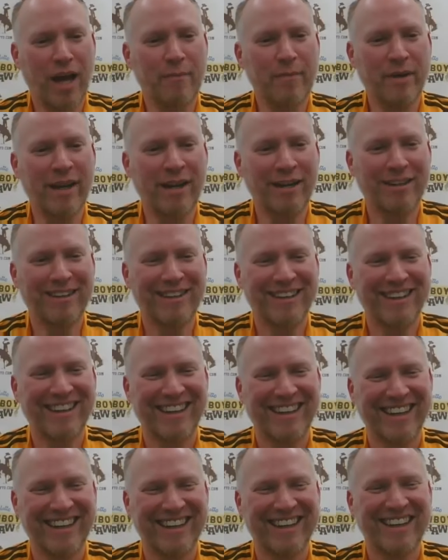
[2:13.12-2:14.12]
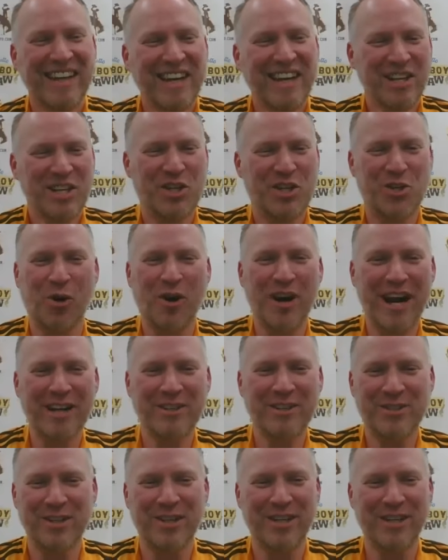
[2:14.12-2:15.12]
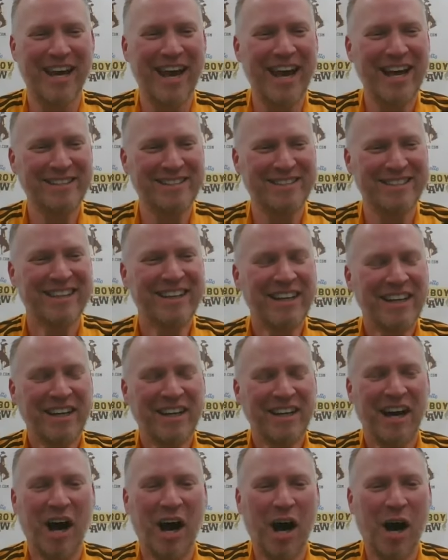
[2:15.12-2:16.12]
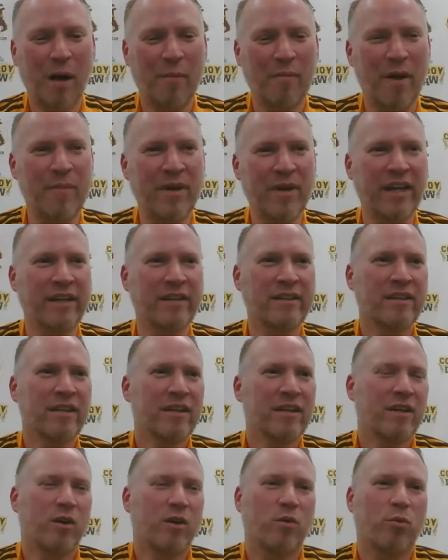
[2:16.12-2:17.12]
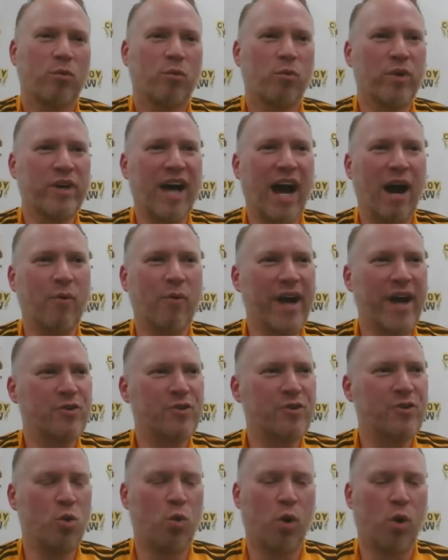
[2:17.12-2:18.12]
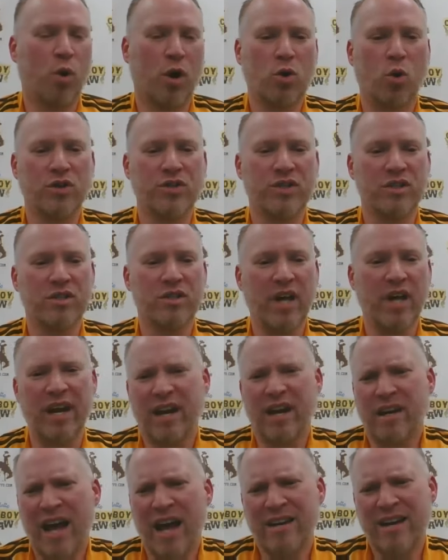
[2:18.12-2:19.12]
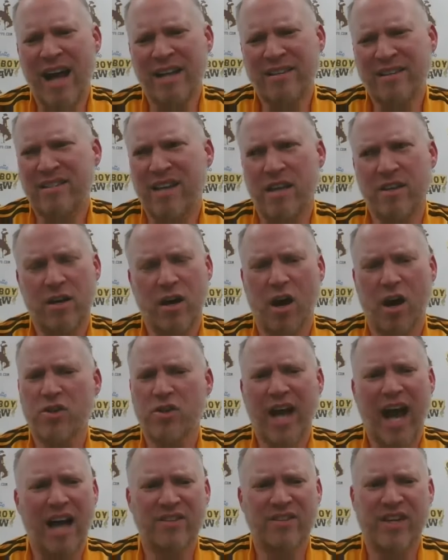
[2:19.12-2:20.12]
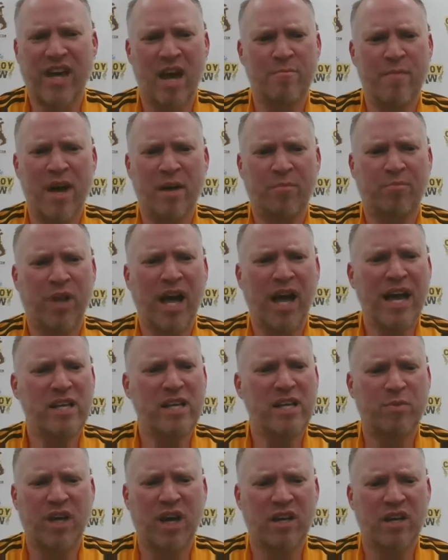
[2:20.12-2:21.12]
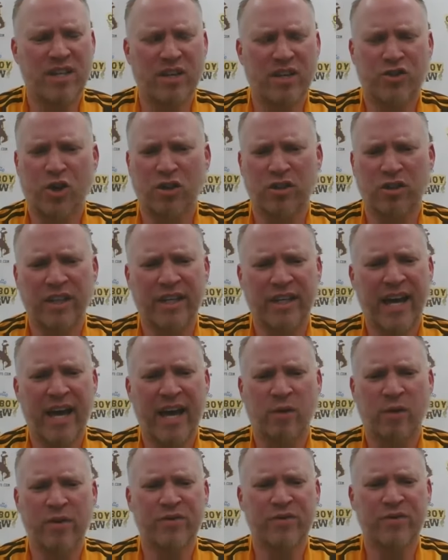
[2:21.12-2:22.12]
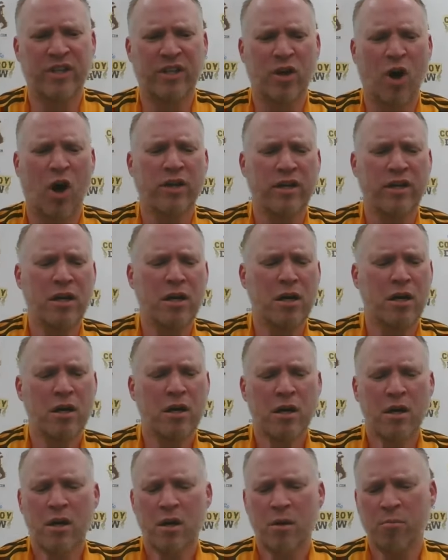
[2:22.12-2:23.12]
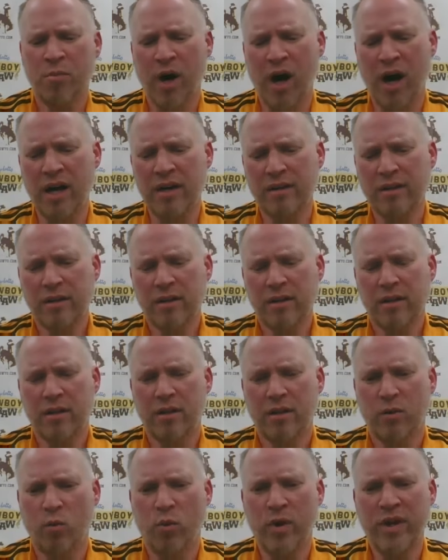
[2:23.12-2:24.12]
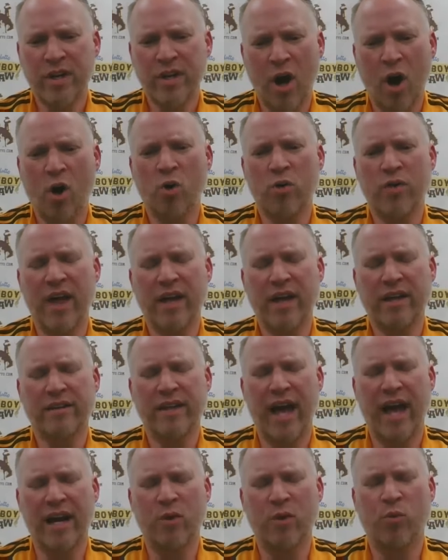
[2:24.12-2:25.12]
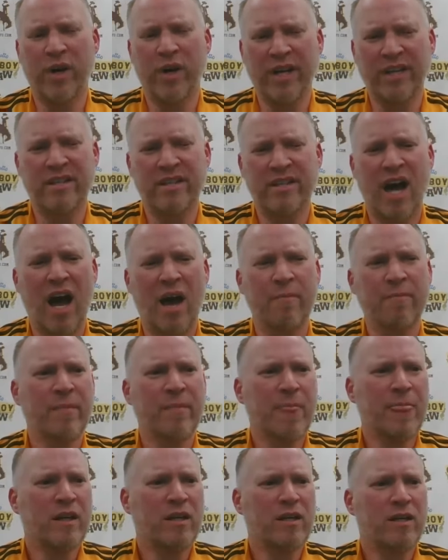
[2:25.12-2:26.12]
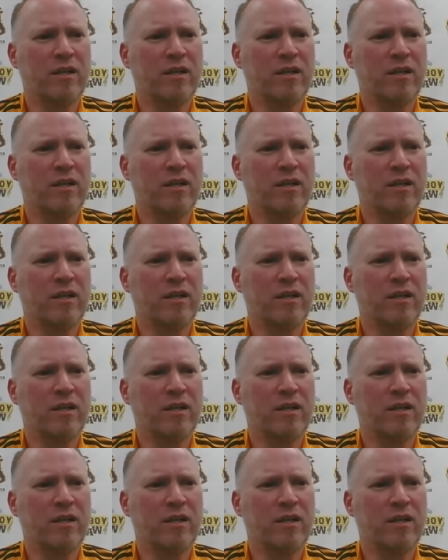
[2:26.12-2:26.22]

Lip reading: Yeah, I mean, short answer, yes. I mean, we got two workhorses. And not to say that our other guys can't make plays, because they certainly can. We've seen it all year. But we know that in winning time,